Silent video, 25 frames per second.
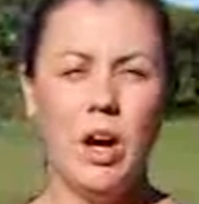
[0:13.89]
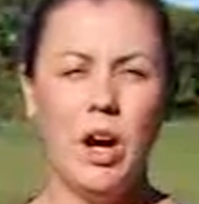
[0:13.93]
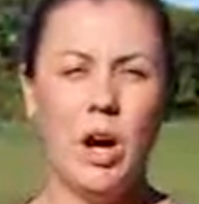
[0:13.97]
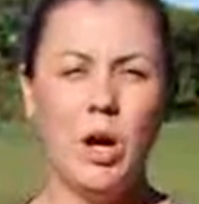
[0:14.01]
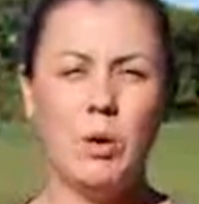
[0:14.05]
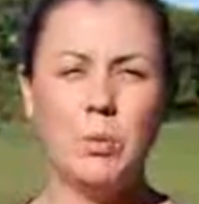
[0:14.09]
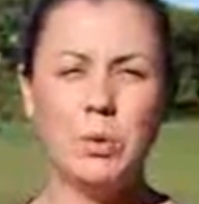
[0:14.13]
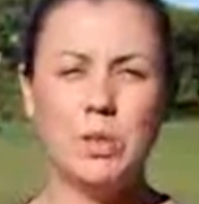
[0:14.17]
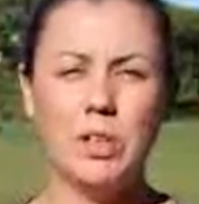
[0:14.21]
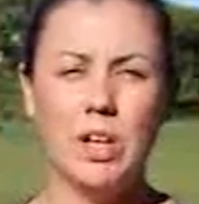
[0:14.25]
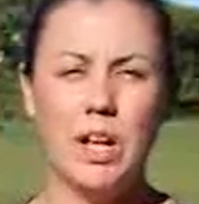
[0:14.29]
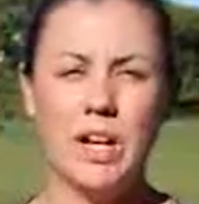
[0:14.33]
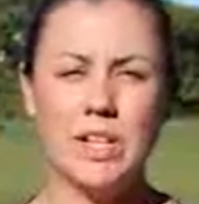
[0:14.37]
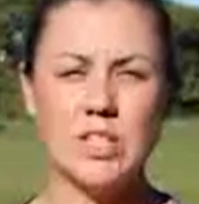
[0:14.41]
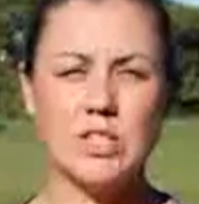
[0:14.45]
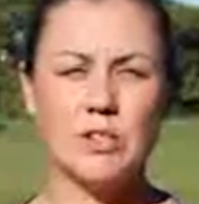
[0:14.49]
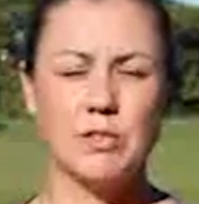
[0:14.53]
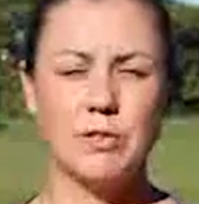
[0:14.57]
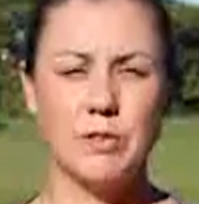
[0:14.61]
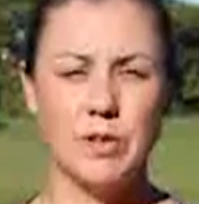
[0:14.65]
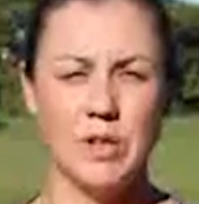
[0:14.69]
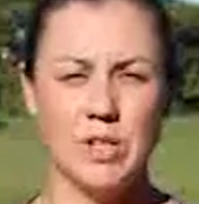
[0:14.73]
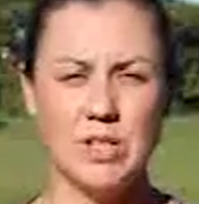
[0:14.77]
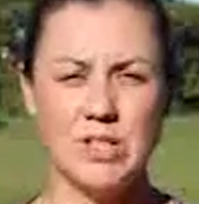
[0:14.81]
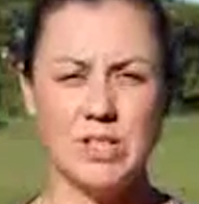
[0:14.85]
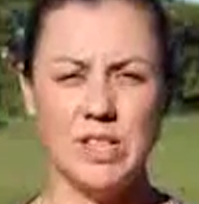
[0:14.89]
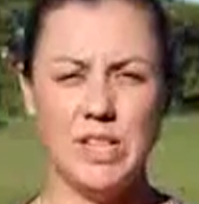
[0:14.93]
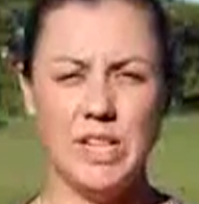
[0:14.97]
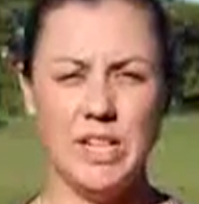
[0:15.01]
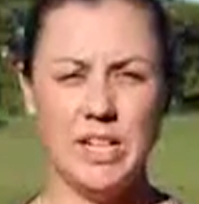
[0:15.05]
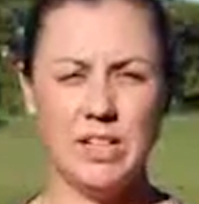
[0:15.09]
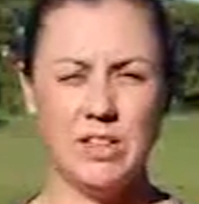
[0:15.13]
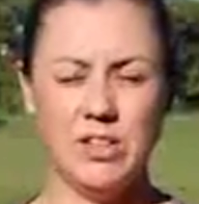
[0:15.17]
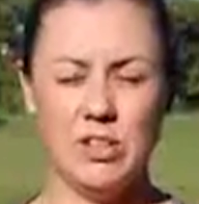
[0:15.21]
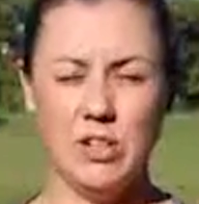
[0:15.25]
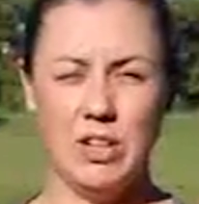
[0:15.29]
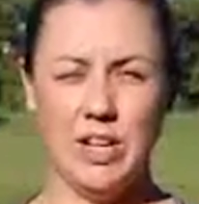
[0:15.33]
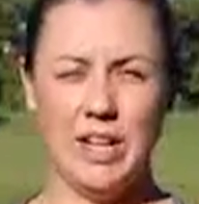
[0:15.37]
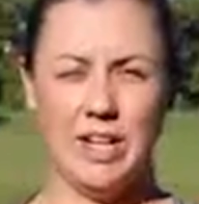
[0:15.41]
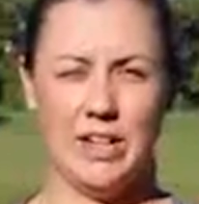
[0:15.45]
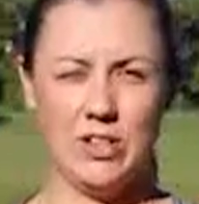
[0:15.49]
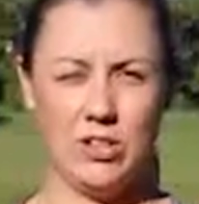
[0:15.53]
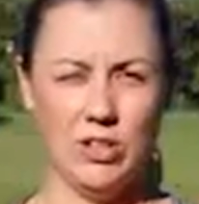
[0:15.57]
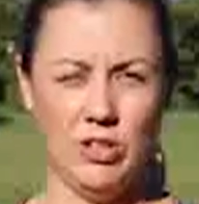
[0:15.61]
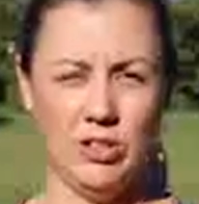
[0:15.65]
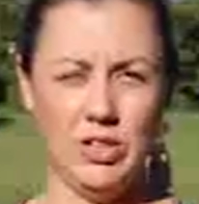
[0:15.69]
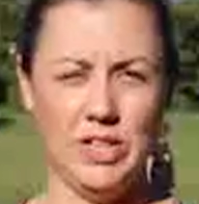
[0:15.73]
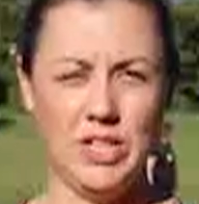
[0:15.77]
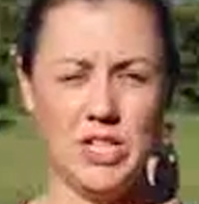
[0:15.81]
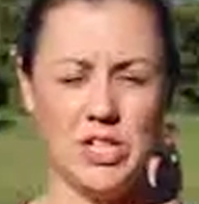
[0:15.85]
I would like to firstly
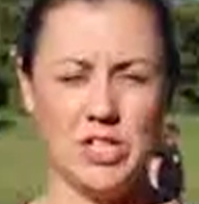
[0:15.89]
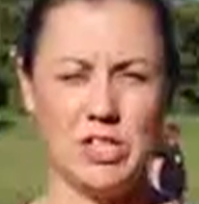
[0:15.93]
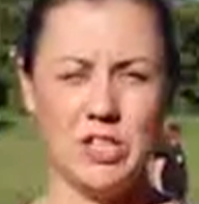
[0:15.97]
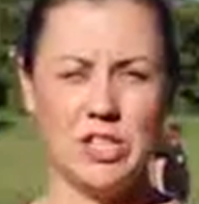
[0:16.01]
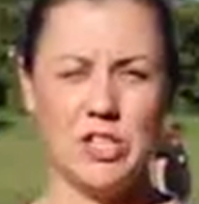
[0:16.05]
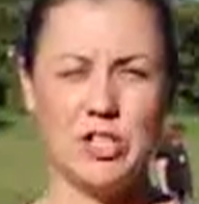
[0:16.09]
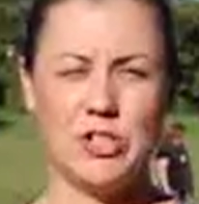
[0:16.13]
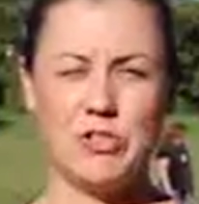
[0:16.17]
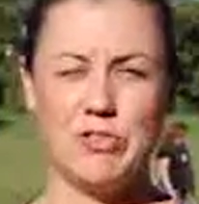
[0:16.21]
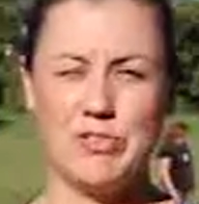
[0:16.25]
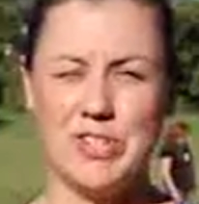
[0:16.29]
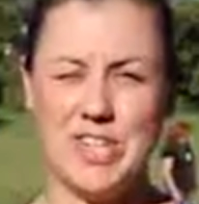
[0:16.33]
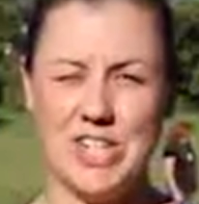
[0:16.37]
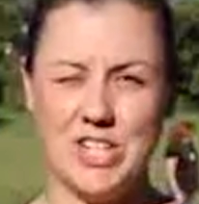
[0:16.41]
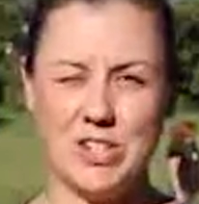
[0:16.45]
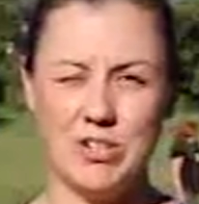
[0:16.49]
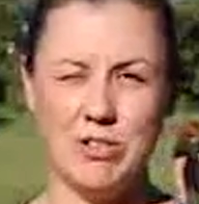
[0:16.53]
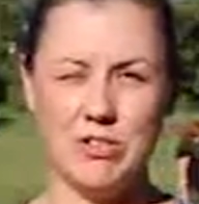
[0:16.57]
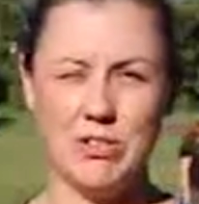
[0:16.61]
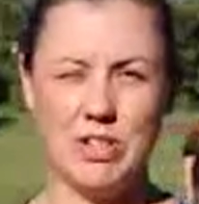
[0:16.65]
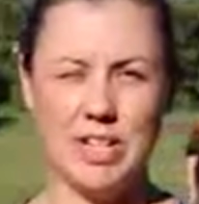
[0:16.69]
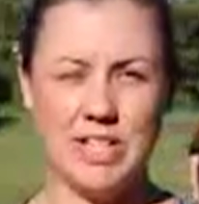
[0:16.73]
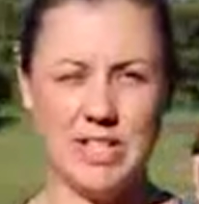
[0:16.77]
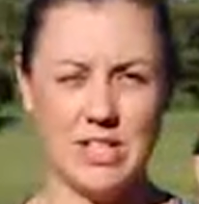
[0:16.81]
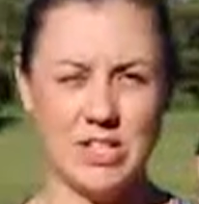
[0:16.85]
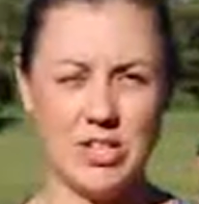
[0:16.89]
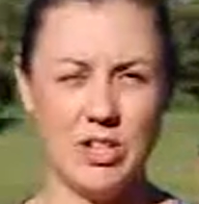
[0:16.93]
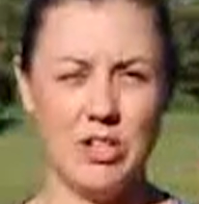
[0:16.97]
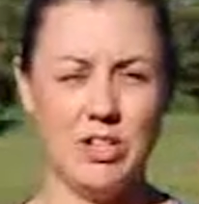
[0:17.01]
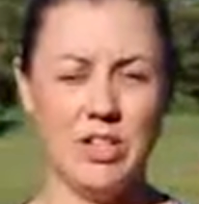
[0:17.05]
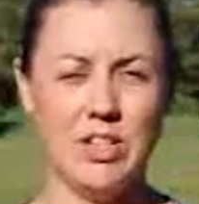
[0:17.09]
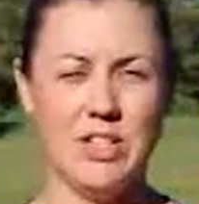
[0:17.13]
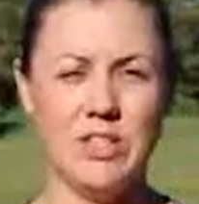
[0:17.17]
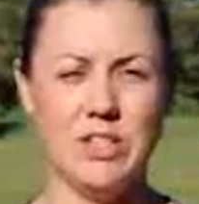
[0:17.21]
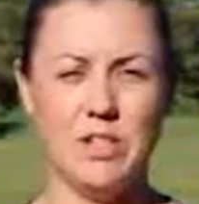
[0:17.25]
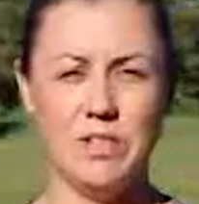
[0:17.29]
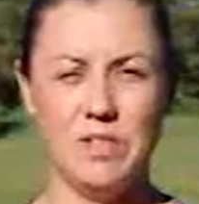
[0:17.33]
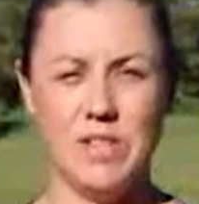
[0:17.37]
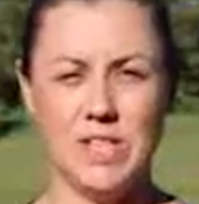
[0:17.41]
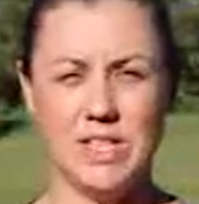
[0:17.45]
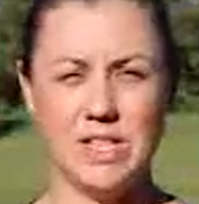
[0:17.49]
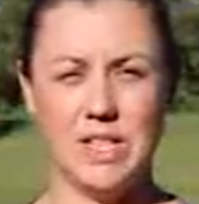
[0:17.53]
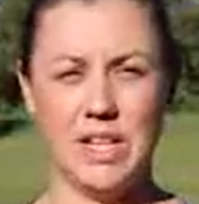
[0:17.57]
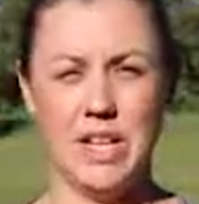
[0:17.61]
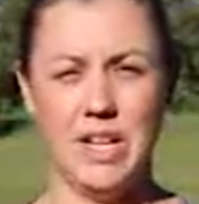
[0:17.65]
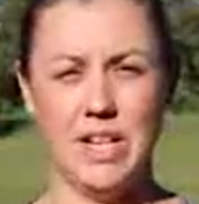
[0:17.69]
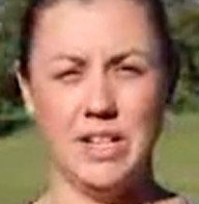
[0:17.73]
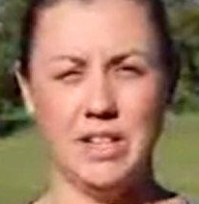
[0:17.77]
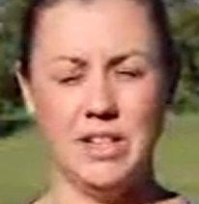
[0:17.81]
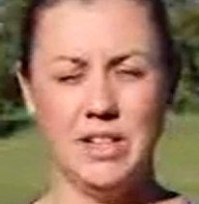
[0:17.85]
acknowledge the traditional custodians of this
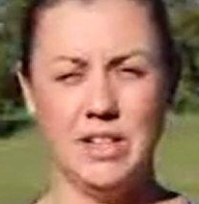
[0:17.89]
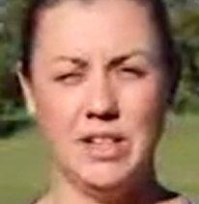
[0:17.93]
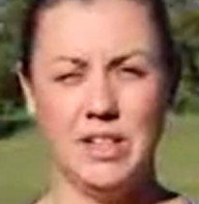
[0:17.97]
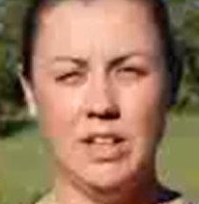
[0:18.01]
land,